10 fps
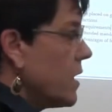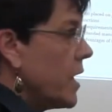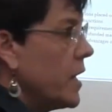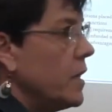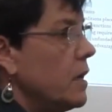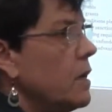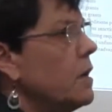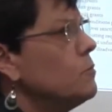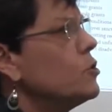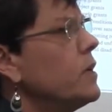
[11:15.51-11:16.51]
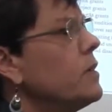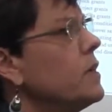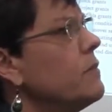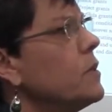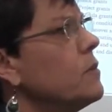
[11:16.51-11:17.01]
Okay, I'm trying to
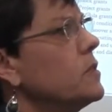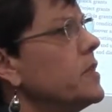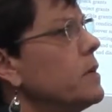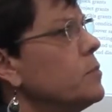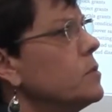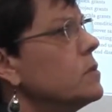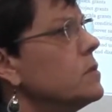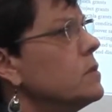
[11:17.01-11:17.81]
think of other examples.